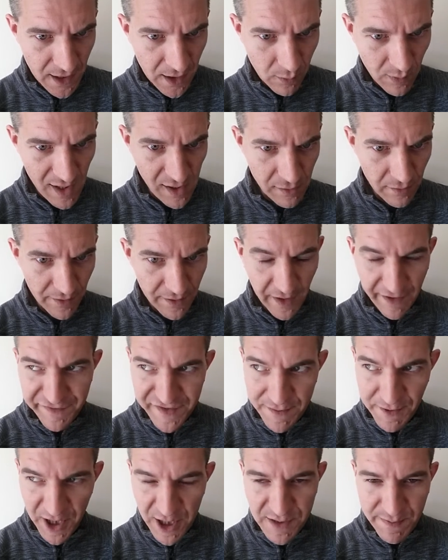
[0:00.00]
well, if
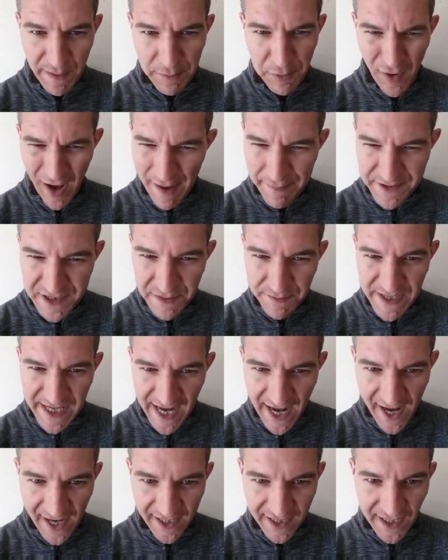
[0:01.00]
some of those people happen to be
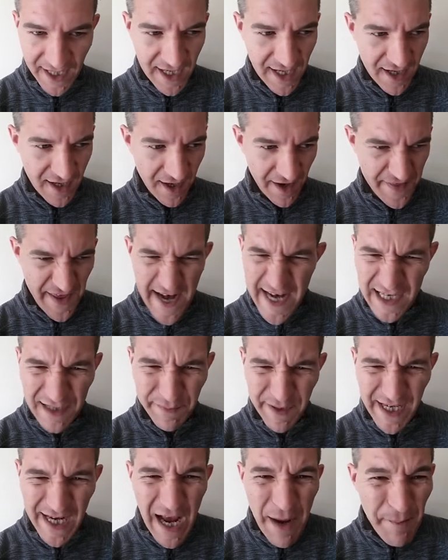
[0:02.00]
gay, are they going to
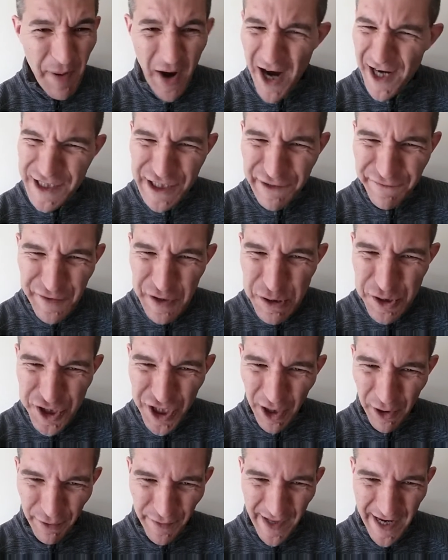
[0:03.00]
be part of the future,
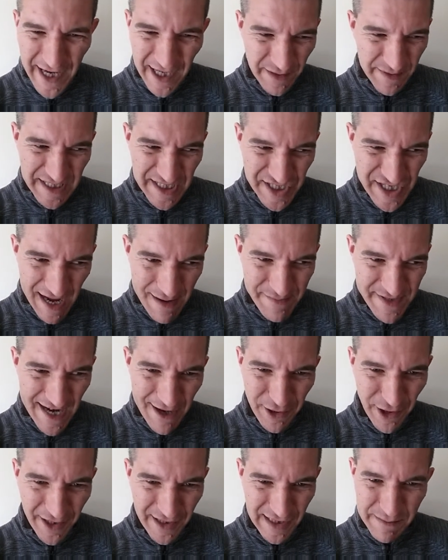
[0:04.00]
or are they going to be stamped
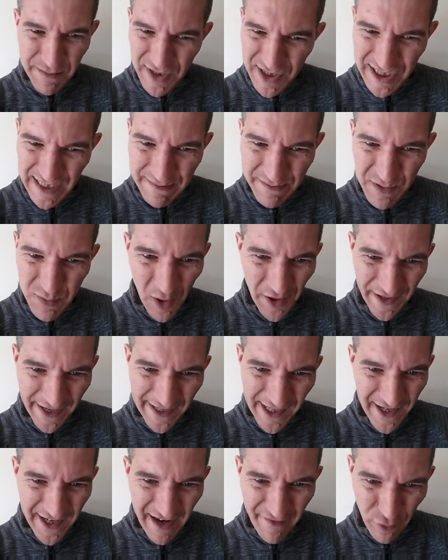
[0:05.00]
out like the Muslims want
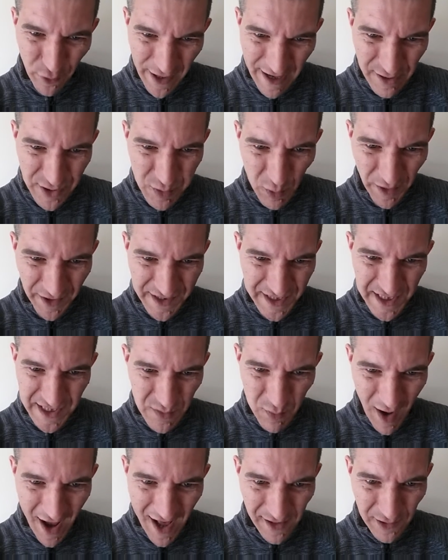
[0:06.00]
and like everyone else wants as
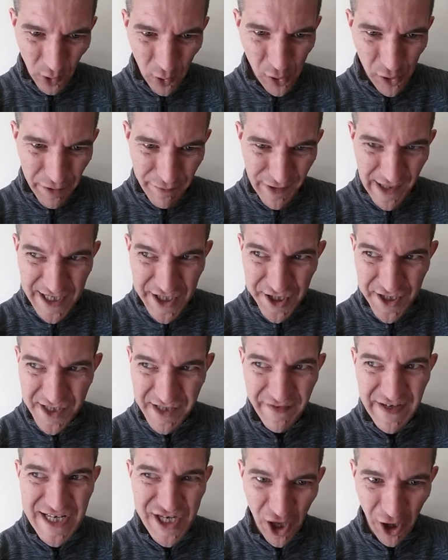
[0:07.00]
well? All the religions
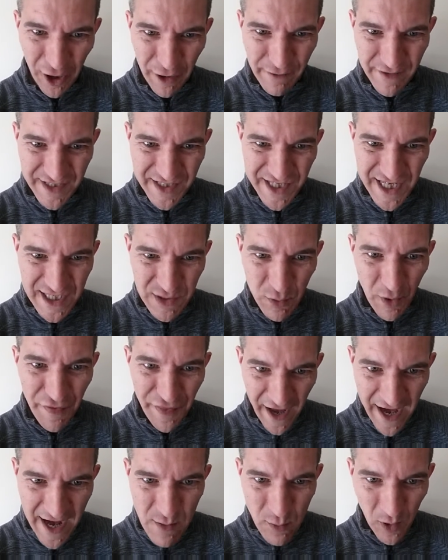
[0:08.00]
of intolerance, that's what
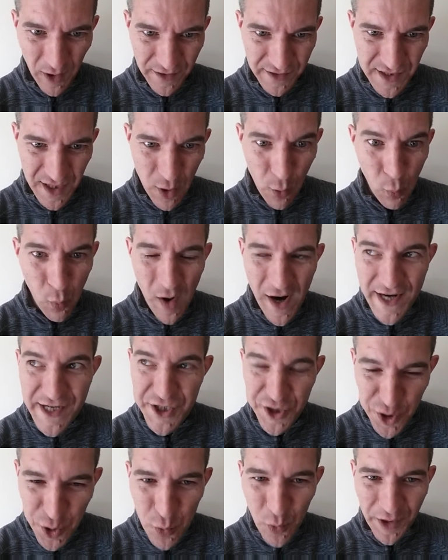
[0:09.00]
they want. Why do
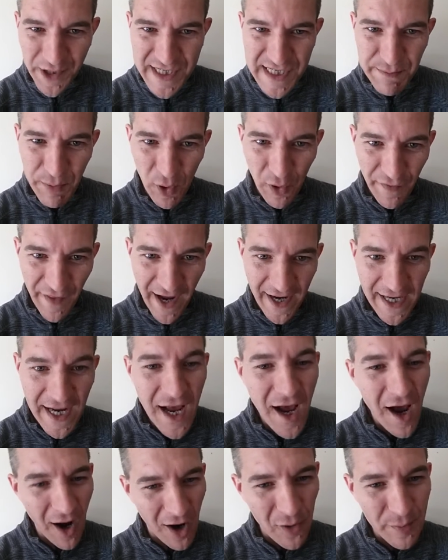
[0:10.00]
you want to support that?
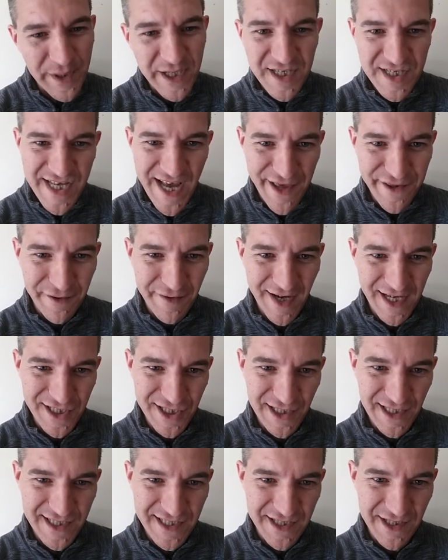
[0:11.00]
Oh, because the
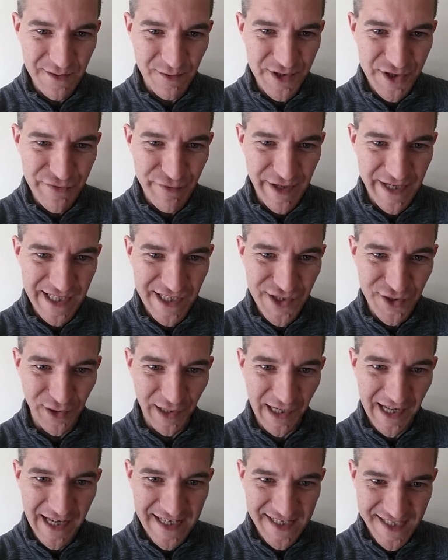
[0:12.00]
ethno-nationalists are the ones reading Saul
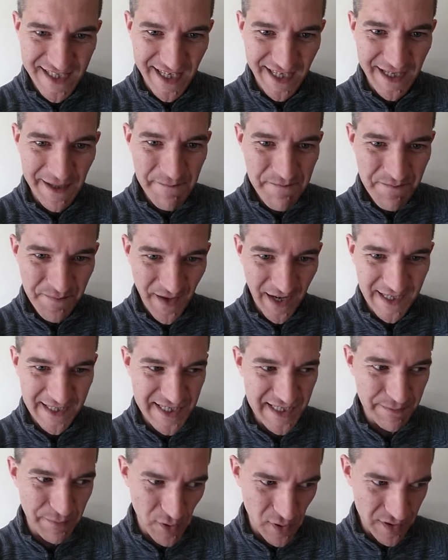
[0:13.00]
Alinsky and
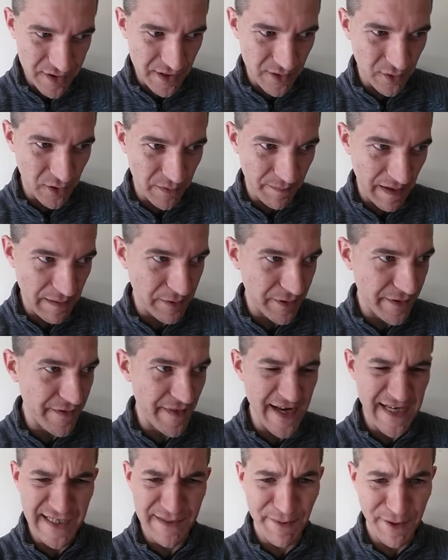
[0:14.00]
supporting all the people that
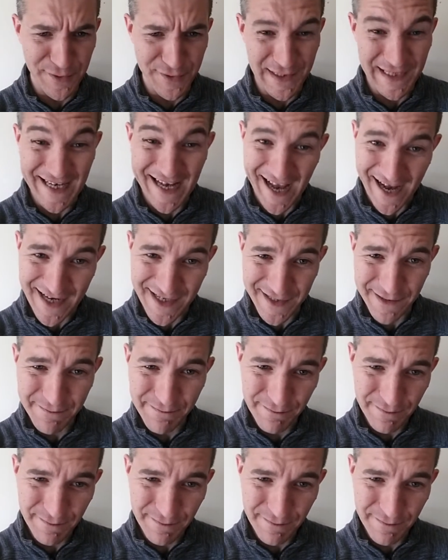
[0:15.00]
they supposedly hate.